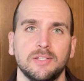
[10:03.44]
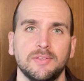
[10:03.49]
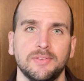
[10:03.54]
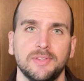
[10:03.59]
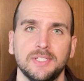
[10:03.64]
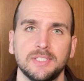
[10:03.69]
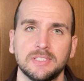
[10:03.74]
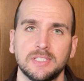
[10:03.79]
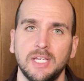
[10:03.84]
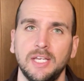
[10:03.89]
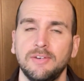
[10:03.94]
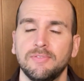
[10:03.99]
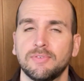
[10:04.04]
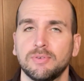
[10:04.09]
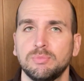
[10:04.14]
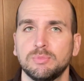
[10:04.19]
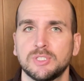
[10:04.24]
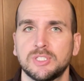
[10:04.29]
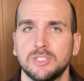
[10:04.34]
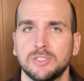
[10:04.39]
This came
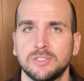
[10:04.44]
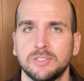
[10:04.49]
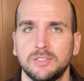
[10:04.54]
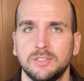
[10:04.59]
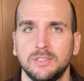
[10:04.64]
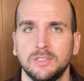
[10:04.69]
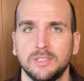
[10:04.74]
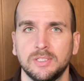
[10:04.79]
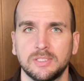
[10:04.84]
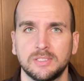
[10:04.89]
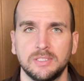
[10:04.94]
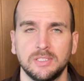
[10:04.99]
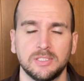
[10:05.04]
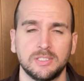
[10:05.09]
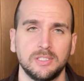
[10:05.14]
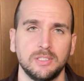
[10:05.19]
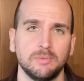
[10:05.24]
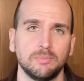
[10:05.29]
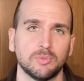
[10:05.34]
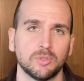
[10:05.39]
from a
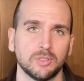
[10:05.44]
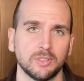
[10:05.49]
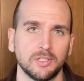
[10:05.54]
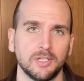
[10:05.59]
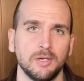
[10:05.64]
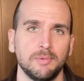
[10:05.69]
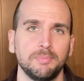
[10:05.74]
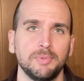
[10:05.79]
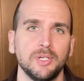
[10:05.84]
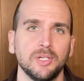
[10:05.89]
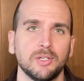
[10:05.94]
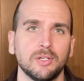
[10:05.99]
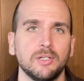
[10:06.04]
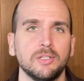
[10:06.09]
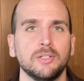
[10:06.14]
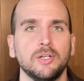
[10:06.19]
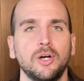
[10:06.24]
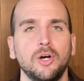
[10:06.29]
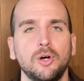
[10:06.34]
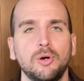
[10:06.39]
system or a company
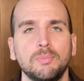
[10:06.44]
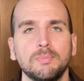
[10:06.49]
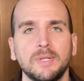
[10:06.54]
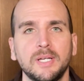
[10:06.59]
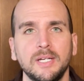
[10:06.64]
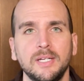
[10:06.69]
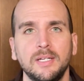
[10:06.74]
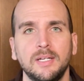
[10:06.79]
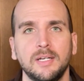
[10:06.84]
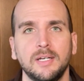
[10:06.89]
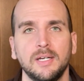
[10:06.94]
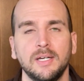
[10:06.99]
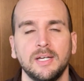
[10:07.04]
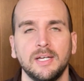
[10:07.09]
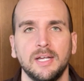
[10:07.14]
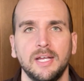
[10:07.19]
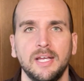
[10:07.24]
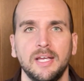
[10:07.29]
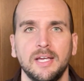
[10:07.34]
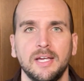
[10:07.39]
called HomeLight,
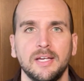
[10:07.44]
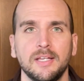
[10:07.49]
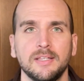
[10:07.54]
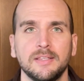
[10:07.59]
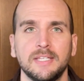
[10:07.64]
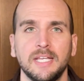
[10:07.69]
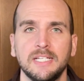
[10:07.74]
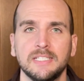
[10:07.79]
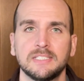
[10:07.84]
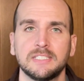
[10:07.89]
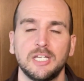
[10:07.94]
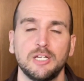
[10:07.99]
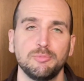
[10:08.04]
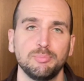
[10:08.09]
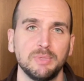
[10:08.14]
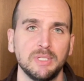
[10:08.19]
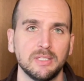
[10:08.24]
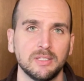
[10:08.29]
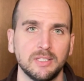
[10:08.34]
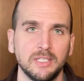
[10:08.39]
and they send
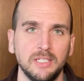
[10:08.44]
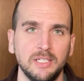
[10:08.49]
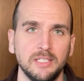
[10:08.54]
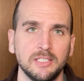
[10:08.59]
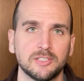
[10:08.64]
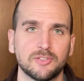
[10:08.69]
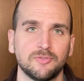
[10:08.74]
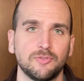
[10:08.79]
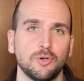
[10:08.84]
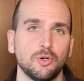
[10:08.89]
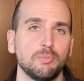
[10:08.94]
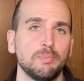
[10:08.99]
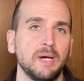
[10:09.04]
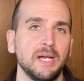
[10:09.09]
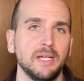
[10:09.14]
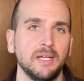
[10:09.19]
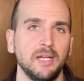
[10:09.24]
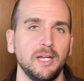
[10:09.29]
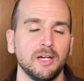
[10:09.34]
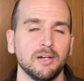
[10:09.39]
me leads for
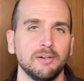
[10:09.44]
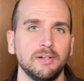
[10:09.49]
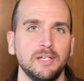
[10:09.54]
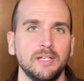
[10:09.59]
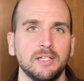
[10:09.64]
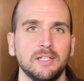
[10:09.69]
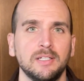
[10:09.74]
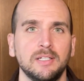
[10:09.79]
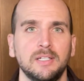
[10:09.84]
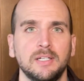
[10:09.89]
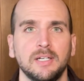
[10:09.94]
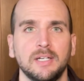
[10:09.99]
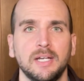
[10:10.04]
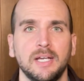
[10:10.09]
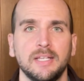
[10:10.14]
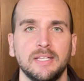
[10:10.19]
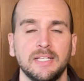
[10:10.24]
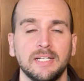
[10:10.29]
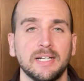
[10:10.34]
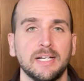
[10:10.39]
my area,
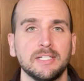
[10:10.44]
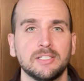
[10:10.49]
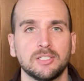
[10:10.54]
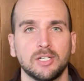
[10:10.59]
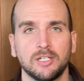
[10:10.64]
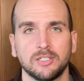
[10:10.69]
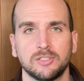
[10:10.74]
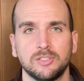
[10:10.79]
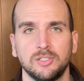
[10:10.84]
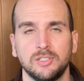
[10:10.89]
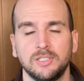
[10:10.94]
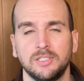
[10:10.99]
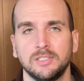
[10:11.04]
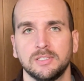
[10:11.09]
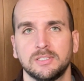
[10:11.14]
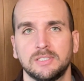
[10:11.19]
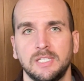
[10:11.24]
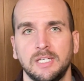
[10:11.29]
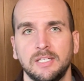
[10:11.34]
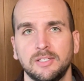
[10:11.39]
and then I talk to the
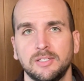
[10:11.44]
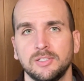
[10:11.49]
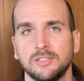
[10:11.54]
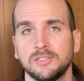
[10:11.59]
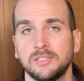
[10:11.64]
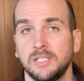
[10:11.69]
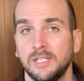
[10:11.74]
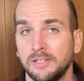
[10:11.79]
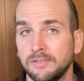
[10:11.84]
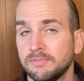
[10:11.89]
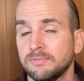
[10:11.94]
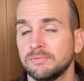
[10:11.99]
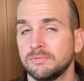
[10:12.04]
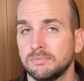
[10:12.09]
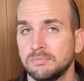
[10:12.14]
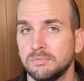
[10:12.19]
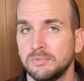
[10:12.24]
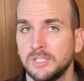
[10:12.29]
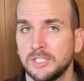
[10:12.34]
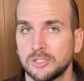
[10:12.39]
sellers,
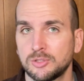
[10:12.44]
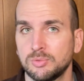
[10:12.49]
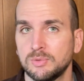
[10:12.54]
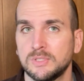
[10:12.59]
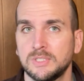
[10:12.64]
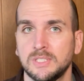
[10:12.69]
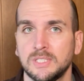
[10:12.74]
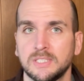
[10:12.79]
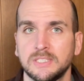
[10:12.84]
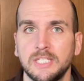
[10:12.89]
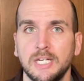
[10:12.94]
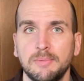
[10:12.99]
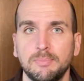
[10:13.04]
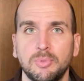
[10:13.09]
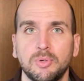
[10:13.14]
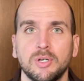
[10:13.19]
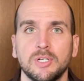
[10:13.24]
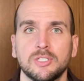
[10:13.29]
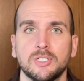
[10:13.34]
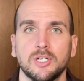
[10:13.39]
and this was an
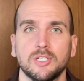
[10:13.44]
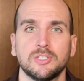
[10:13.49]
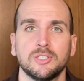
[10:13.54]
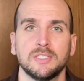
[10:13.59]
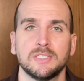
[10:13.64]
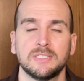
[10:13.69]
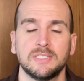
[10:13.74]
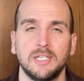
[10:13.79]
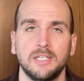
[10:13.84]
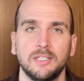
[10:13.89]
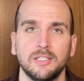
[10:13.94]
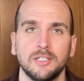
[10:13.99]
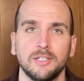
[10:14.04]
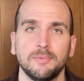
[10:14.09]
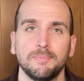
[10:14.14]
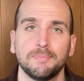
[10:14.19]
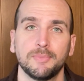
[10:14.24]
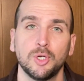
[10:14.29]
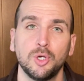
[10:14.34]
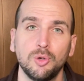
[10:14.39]
example where I talked to the
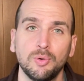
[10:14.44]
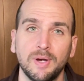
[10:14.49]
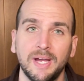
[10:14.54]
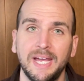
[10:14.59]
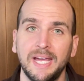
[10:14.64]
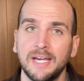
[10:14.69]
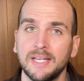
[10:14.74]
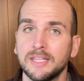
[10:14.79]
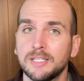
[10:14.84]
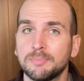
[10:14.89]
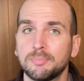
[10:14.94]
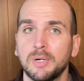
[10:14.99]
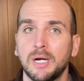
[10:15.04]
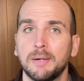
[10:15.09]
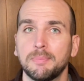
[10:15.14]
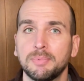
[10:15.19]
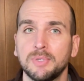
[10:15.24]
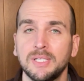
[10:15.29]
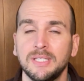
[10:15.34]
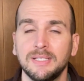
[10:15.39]
seller who had the
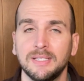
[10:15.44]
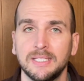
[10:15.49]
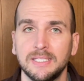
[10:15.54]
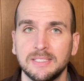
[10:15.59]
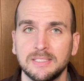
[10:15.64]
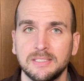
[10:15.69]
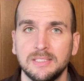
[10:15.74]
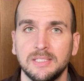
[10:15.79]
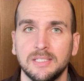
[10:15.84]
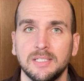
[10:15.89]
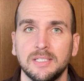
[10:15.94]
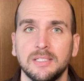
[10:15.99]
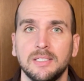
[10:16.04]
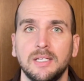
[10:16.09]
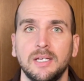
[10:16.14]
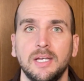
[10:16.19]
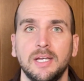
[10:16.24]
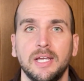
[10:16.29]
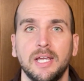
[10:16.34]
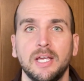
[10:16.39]
property
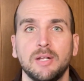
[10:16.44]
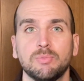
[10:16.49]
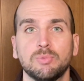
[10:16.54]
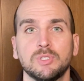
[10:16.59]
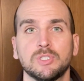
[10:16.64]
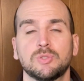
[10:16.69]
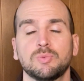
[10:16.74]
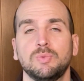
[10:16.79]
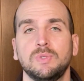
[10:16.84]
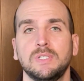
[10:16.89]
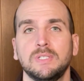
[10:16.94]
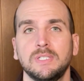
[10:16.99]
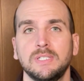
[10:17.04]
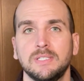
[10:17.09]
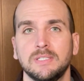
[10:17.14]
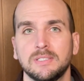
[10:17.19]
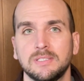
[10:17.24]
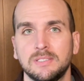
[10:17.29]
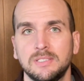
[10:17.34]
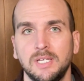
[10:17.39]
listed and was
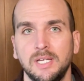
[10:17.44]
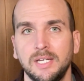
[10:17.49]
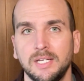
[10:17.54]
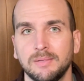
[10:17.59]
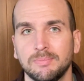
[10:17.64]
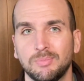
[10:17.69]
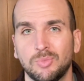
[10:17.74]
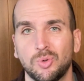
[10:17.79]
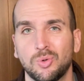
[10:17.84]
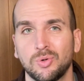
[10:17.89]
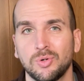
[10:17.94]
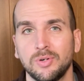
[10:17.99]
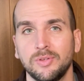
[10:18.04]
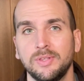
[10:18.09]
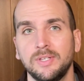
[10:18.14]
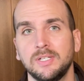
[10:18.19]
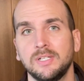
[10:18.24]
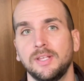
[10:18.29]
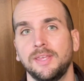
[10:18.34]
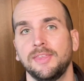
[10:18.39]
willing to take more
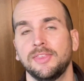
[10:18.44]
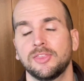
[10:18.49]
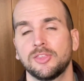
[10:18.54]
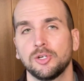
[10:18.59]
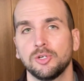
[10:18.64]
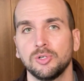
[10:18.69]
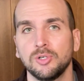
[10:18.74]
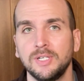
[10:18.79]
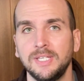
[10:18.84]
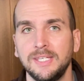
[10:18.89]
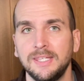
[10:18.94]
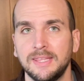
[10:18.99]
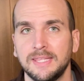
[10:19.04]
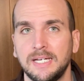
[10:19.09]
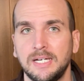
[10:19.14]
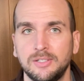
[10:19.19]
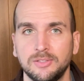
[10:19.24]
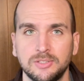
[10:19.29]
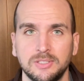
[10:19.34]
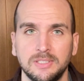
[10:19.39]
than a
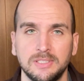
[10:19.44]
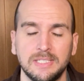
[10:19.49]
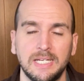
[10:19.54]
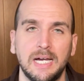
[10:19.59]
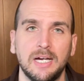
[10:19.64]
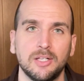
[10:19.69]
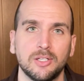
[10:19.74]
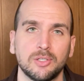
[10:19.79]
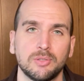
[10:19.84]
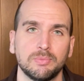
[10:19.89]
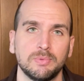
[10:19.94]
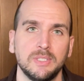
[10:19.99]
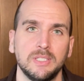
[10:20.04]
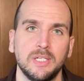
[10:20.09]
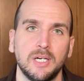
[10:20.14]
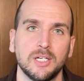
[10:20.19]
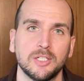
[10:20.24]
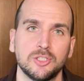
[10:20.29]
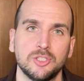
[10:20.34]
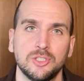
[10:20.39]
$30,000
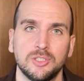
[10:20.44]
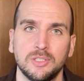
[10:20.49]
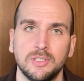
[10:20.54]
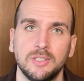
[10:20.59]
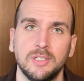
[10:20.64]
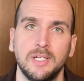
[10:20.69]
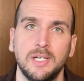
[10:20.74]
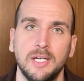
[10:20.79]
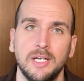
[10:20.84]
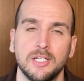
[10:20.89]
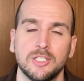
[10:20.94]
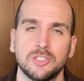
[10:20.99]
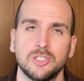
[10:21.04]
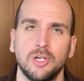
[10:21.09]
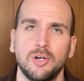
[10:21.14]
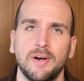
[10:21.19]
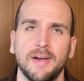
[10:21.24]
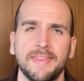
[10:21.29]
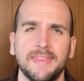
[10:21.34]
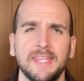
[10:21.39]
reduction.
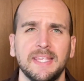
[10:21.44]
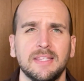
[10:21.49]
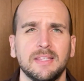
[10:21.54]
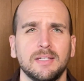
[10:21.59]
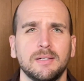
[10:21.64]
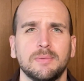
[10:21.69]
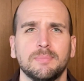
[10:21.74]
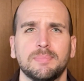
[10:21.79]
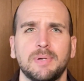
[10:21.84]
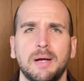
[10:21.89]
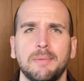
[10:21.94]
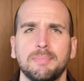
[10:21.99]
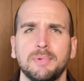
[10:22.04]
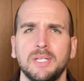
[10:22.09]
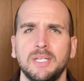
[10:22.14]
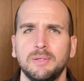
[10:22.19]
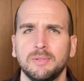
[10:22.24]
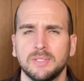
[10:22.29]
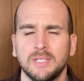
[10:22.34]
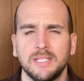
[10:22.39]
So I think the
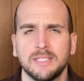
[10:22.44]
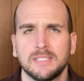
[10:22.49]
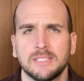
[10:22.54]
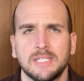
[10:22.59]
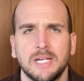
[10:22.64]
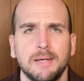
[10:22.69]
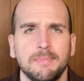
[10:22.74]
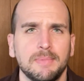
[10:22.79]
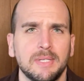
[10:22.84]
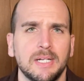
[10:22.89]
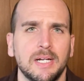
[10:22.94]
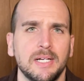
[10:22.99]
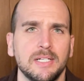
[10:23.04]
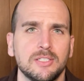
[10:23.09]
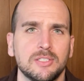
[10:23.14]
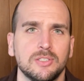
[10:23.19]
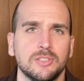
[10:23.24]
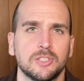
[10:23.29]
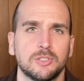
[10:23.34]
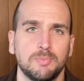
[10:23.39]
property at the time that
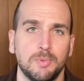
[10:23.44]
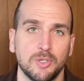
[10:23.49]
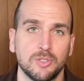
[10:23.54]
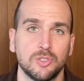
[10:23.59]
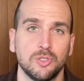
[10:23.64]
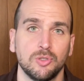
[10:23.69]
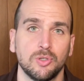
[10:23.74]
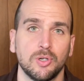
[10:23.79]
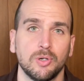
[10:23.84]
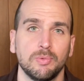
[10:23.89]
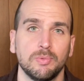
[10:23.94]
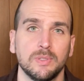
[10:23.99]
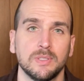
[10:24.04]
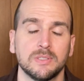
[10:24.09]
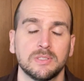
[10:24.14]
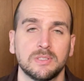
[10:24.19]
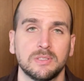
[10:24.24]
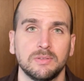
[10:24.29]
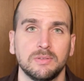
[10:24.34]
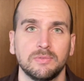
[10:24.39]
I spoke to her
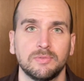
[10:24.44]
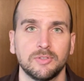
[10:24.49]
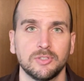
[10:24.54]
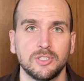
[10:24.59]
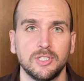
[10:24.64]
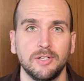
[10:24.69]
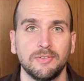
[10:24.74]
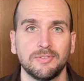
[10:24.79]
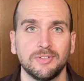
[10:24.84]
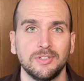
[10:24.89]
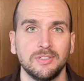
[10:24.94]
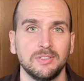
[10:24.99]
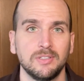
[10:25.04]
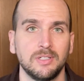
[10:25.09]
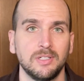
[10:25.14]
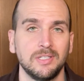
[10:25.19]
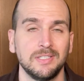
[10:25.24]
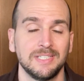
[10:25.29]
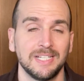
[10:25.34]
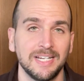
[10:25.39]
was for sale for
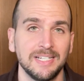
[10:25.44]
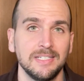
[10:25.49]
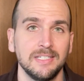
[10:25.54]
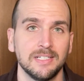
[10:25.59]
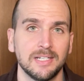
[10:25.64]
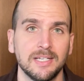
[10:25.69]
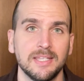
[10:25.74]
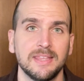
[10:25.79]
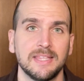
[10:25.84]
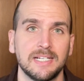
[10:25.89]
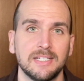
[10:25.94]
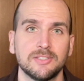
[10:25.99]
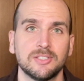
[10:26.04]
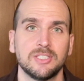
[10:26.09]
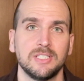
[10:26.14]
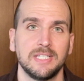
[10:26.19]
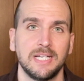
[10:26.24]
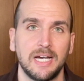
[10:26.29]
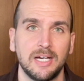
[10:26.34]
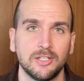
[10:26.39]

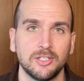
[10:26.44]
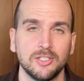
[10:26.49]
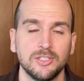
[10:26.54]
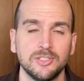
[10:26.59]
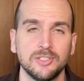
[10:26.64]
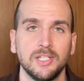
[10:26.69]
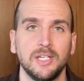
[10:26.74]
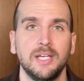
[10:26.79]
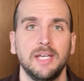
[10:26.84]
$99,000.